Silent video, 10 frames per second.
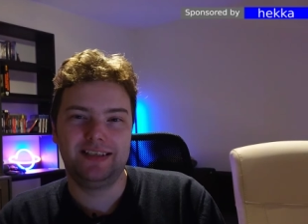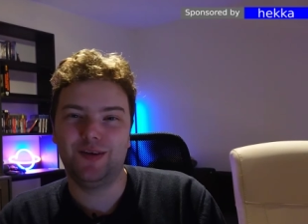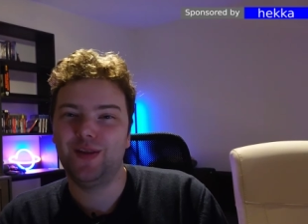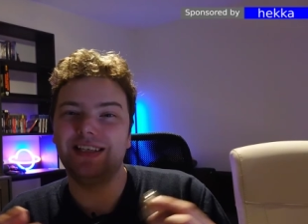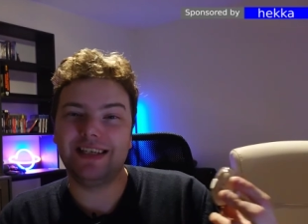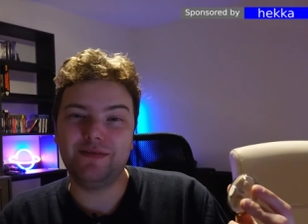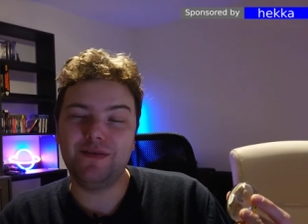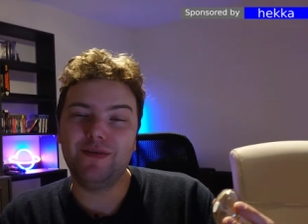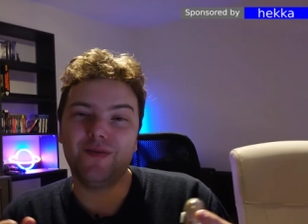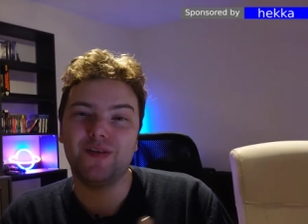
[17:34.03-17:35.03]
So that's
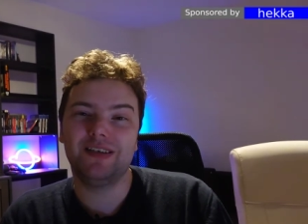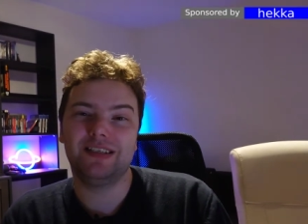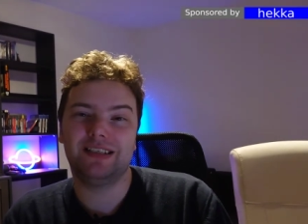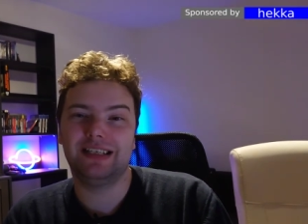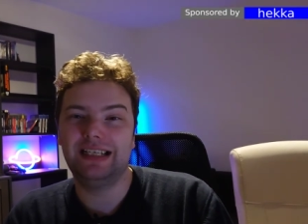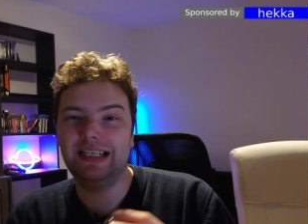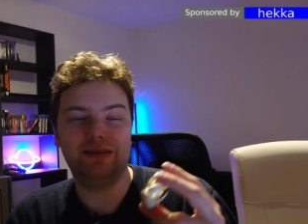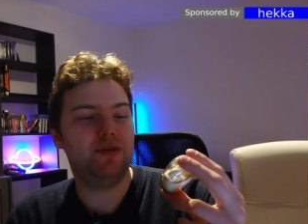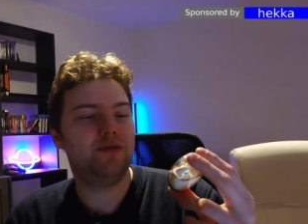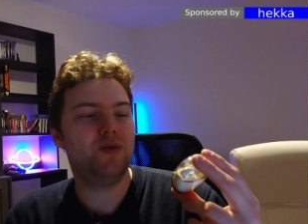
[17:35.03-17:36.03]
everything for this
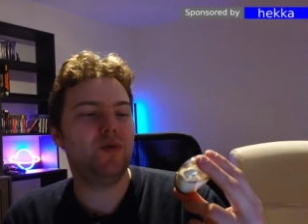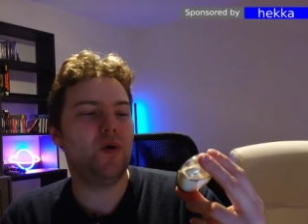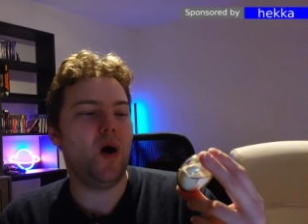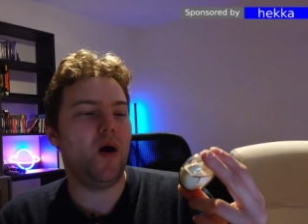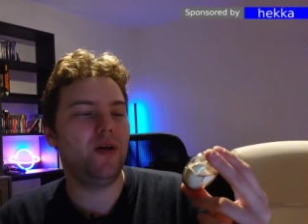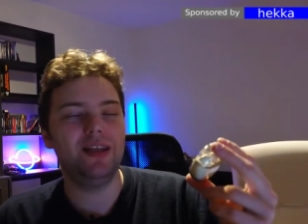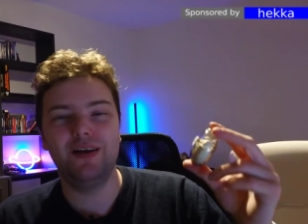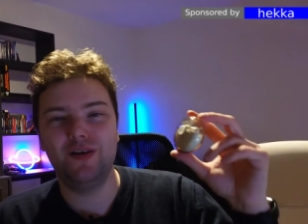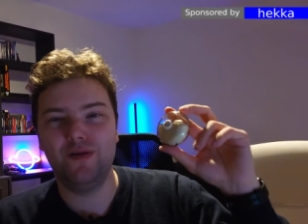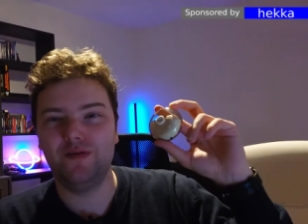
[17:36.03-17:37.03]
little review on the
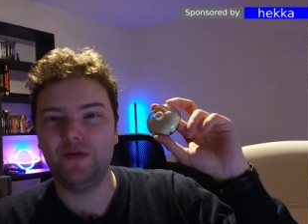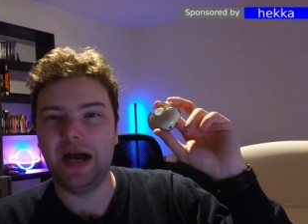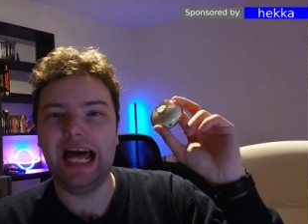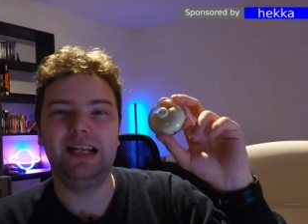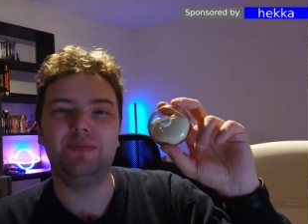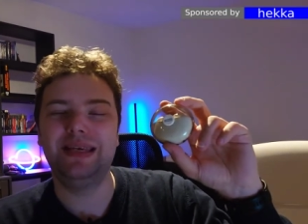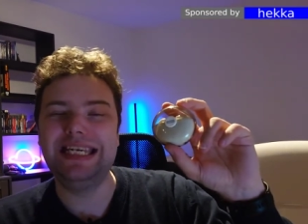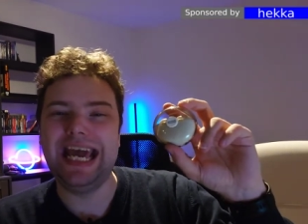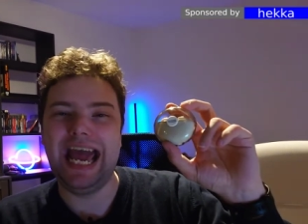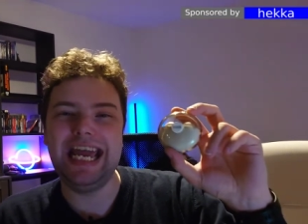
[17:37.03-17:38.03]
Lenovo L
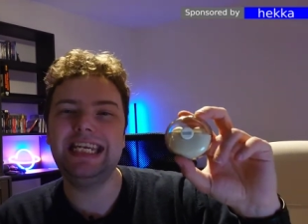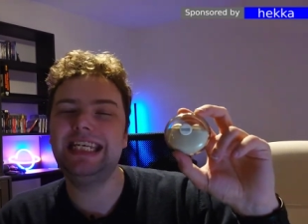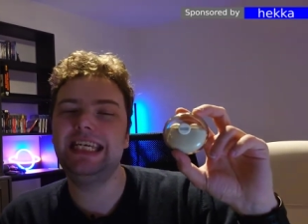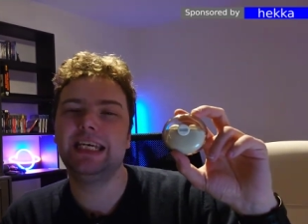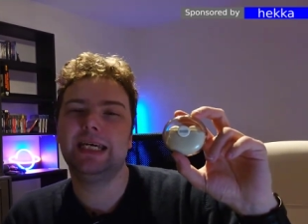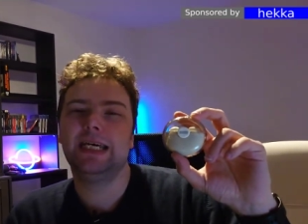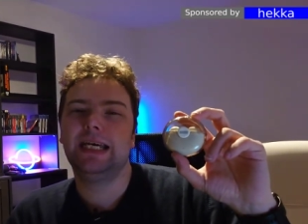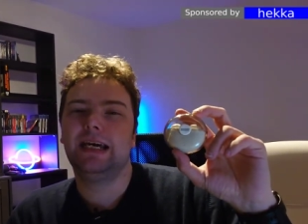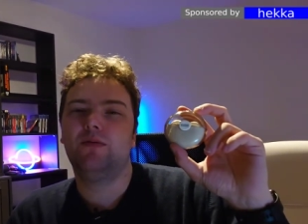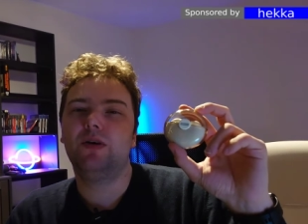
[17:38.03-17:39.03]
P eighty.
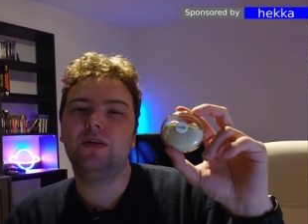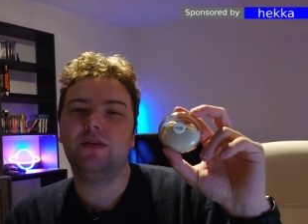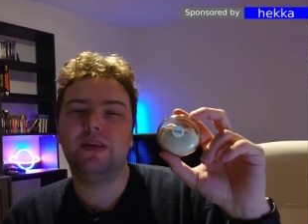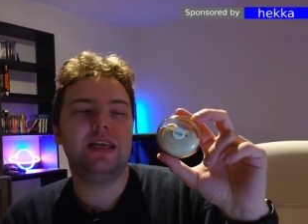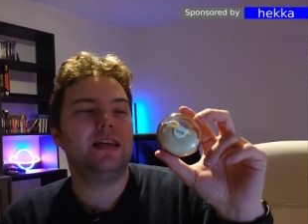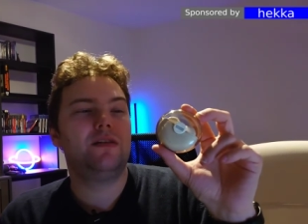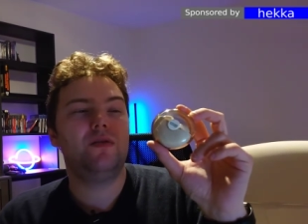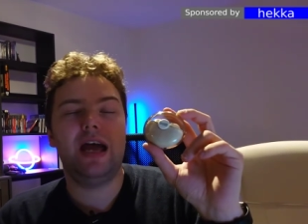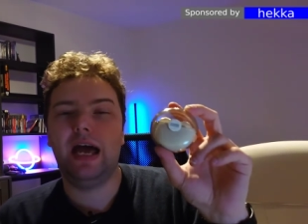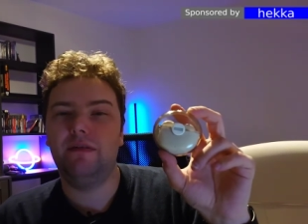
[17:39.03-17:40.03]
What do you think? Do
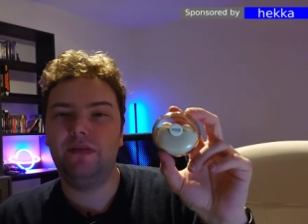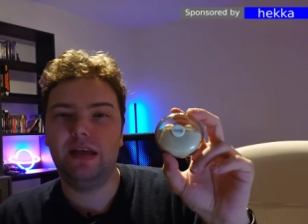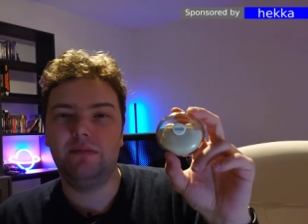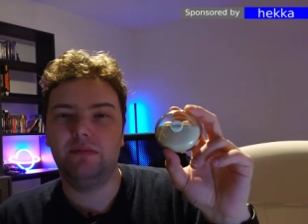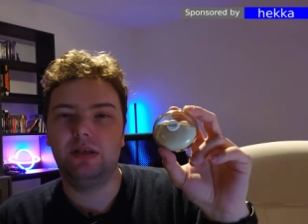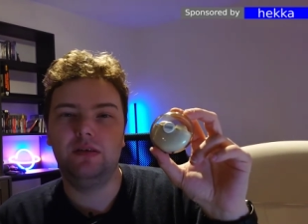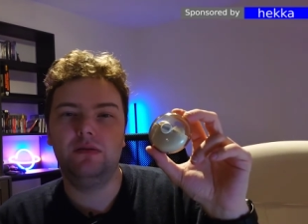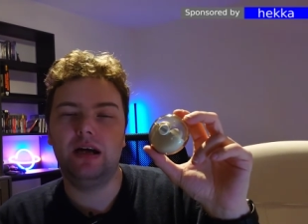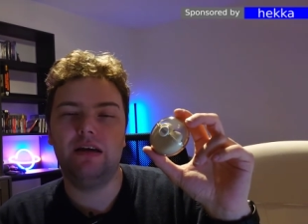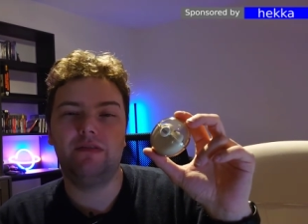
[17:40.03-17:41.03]
you have them? Do
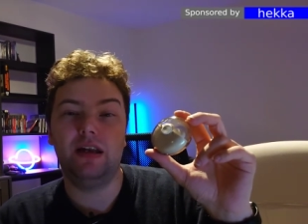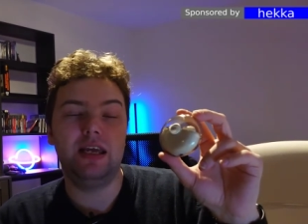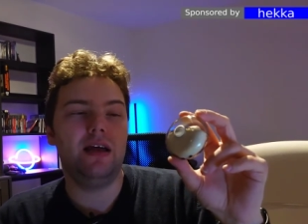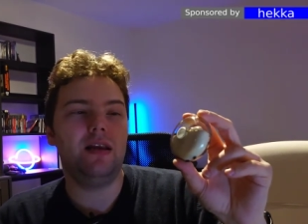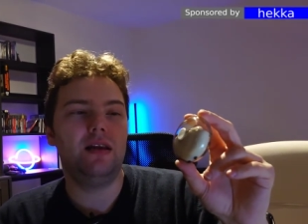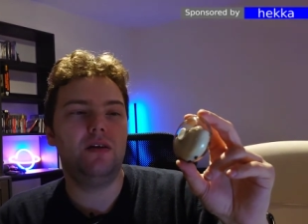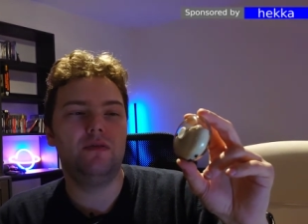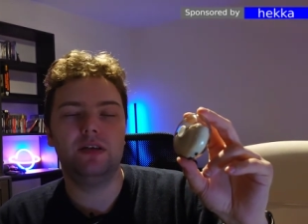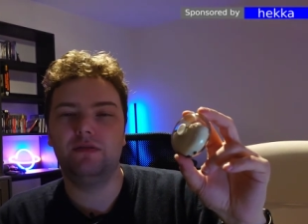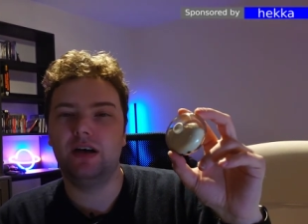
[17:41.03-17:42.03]
you have any other
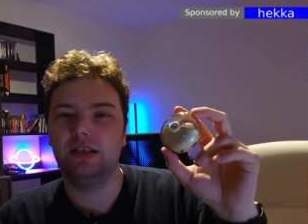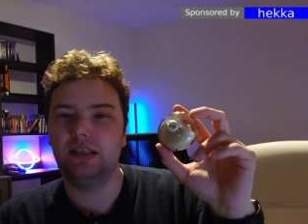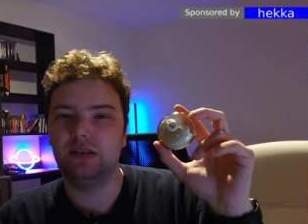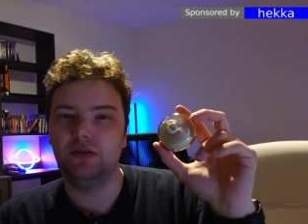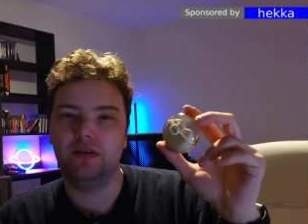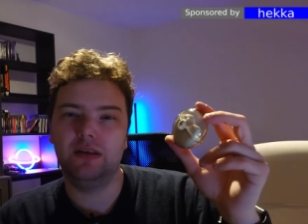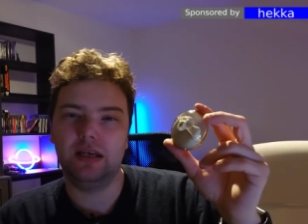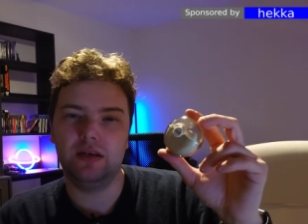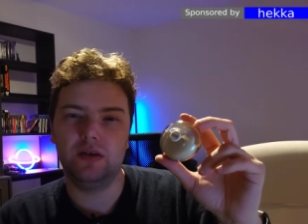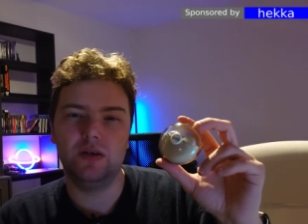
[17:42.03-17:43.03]
Lenovo devices? Do you think
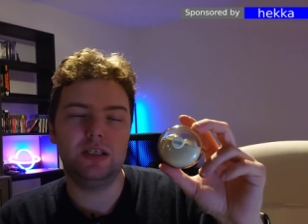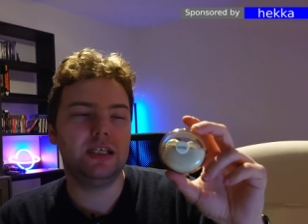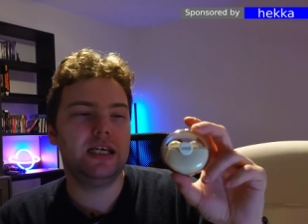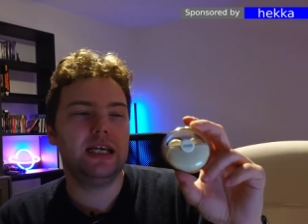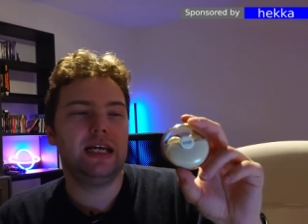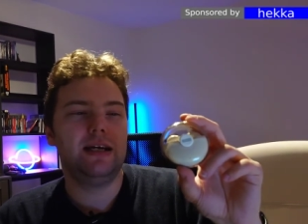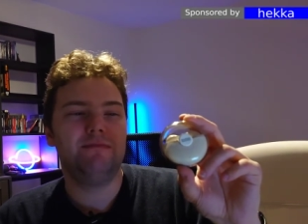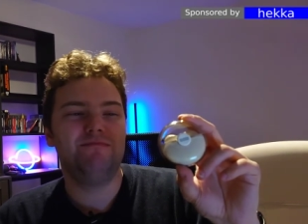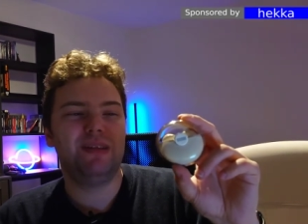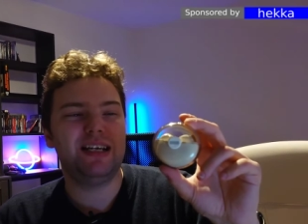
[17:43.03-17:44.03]
they're good?
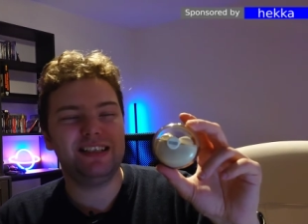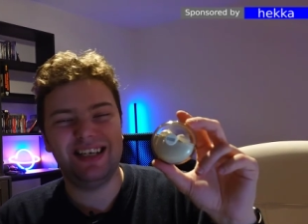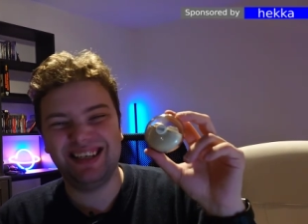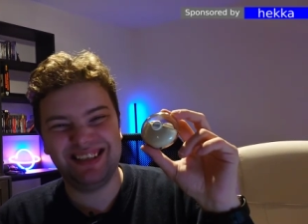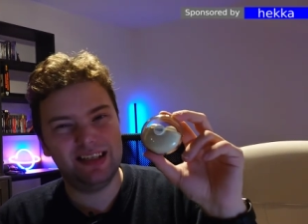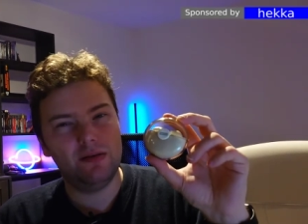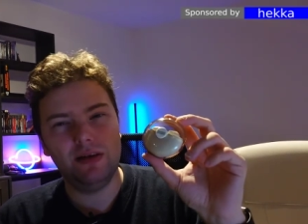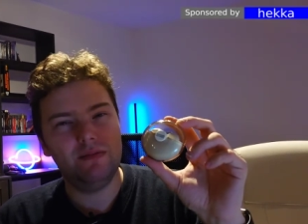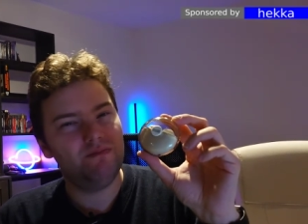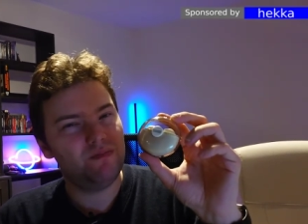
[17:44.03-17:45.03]
Um, like I said, the
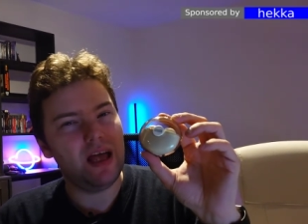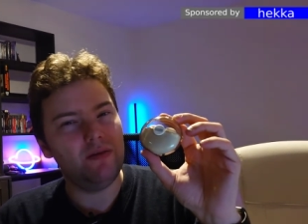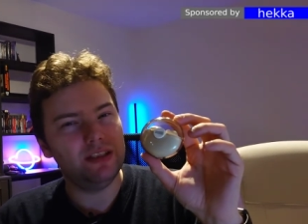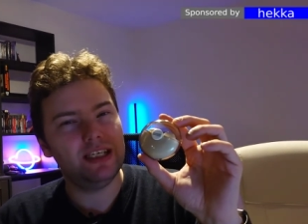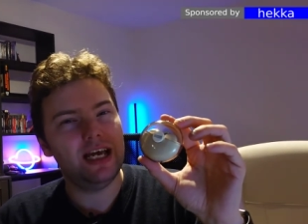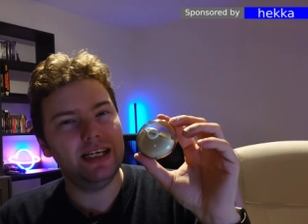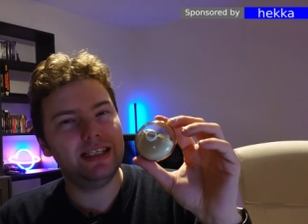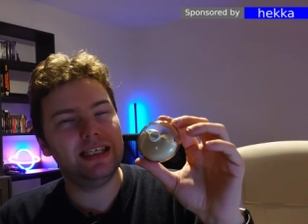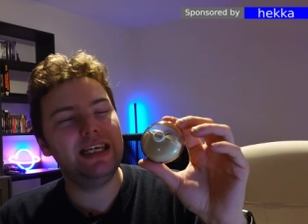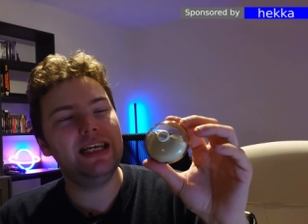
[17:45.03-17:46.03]
only
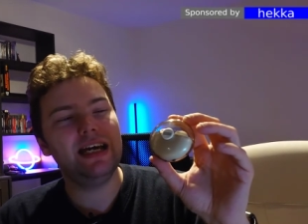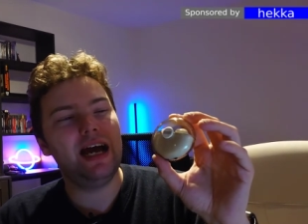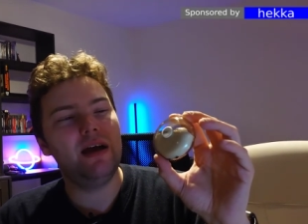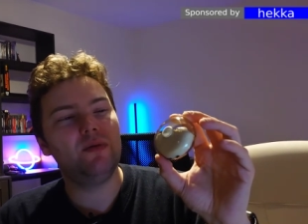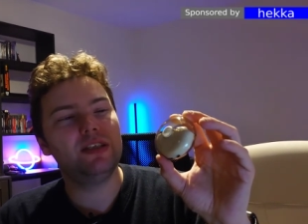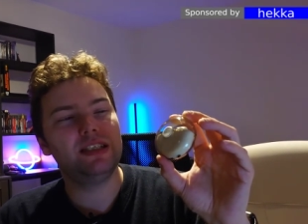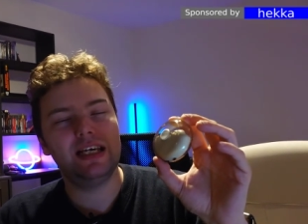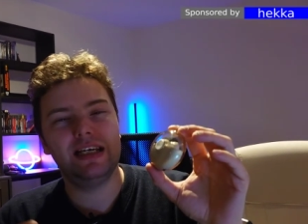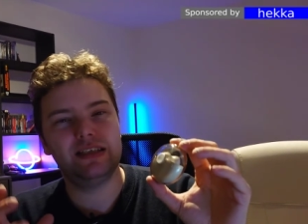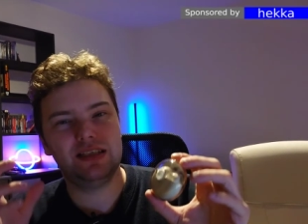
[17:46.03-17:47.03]
downside here I would
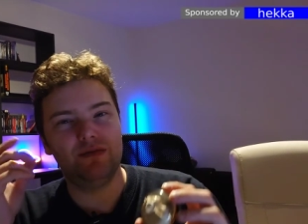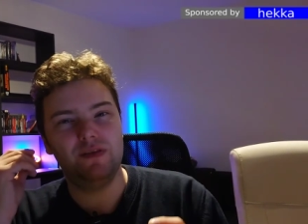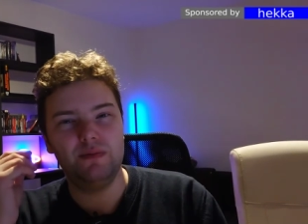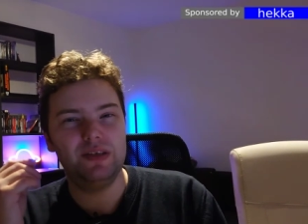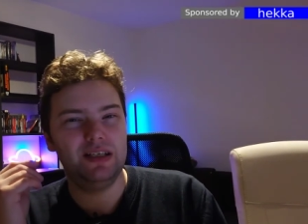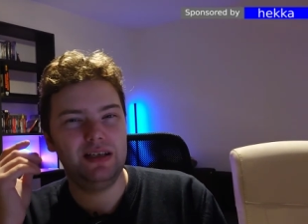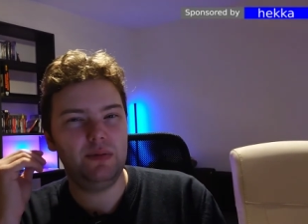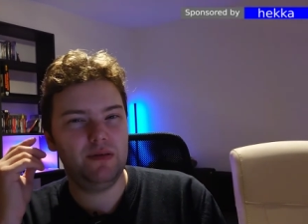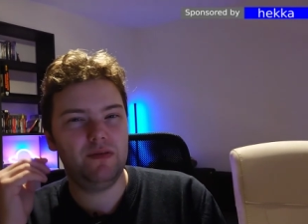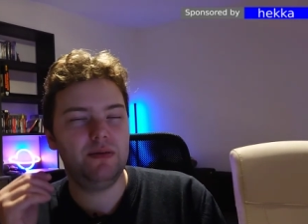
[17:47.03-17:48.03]
say is the flimsy, a
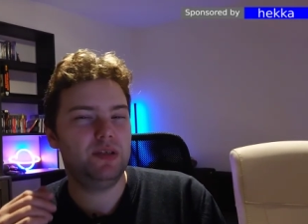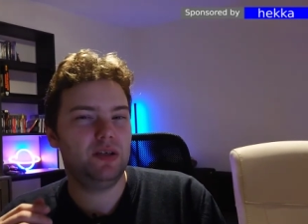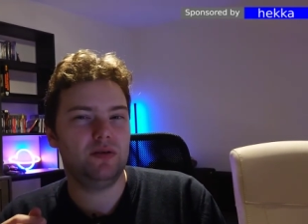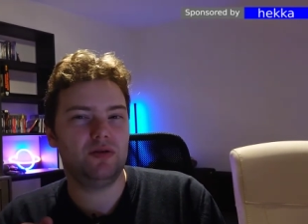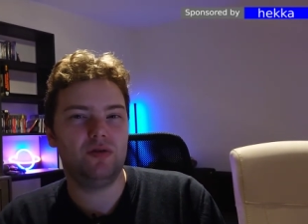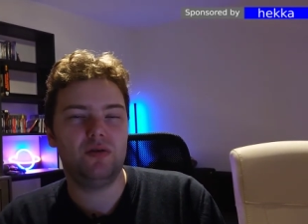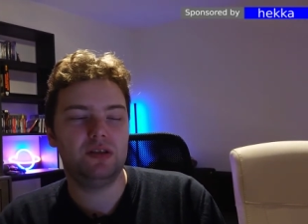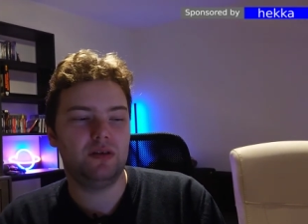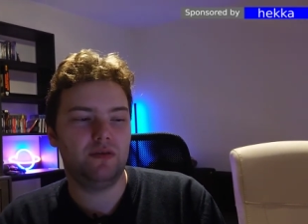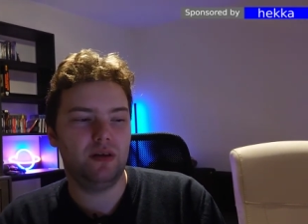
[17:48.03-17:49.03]
little bit flimsy
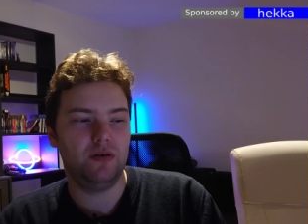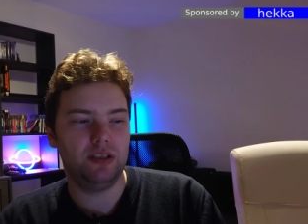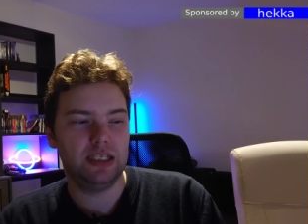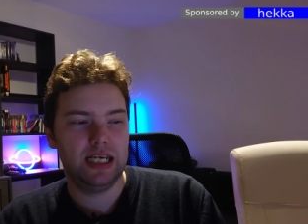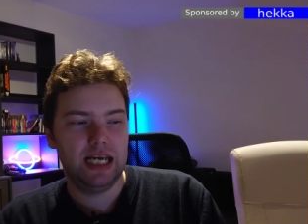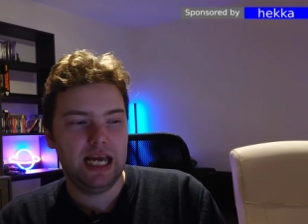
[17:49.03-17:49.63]
controls of those,